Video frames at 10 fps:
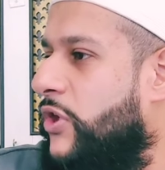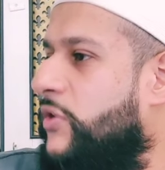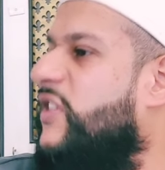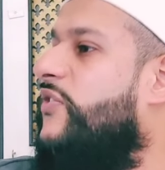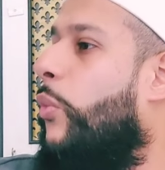You
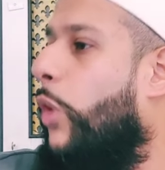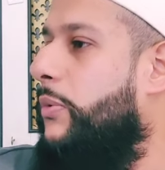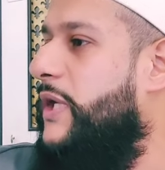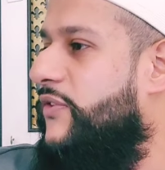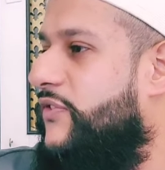know, these are
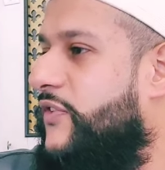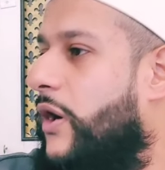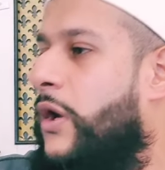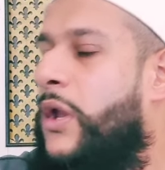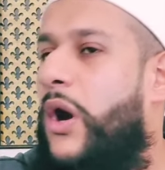warriors. It's
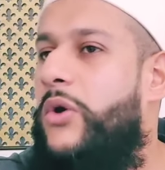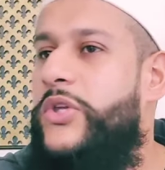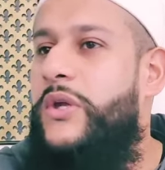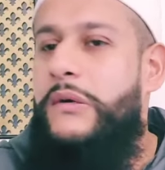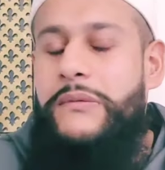not, oh,
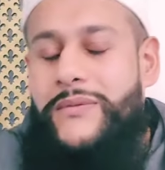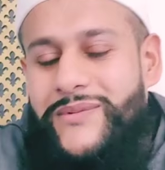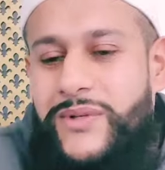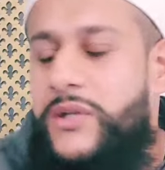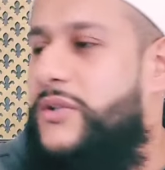you know,
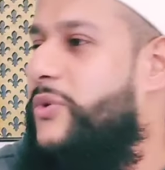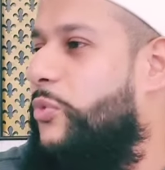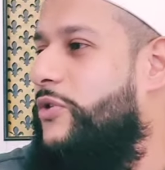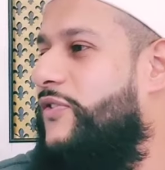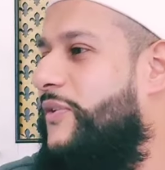oh, the
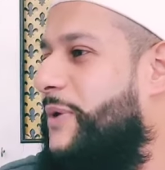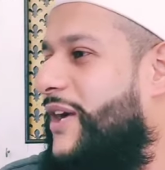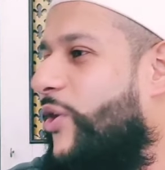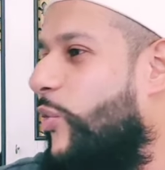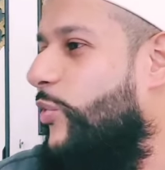water's a
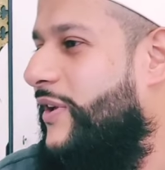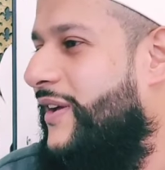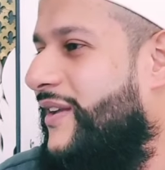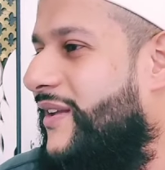bit cold.